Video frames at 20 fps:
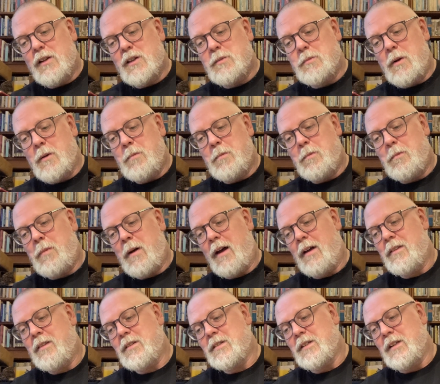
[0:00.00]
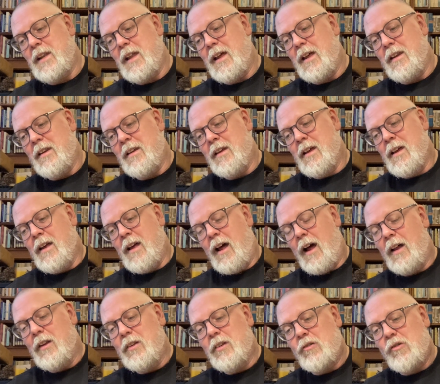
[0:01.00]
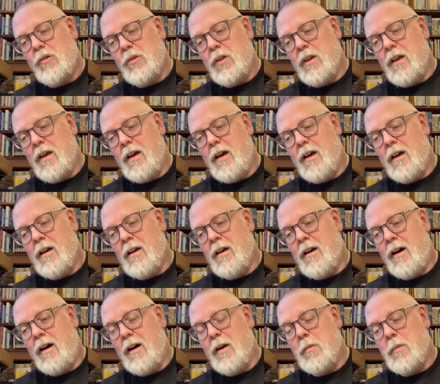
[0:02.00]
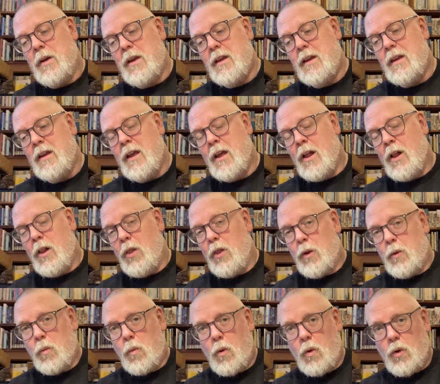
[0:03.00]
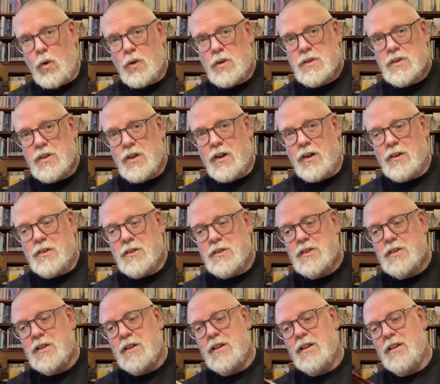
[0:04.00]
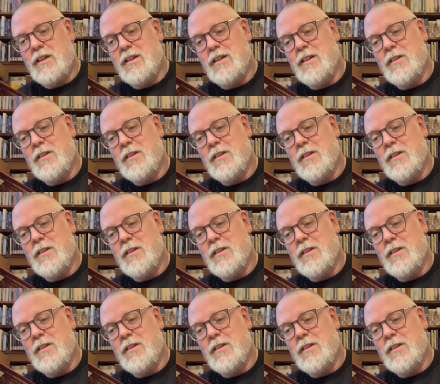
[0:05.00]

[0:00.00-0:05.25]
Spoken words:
my paths led, and through the air I am he that walks unseen.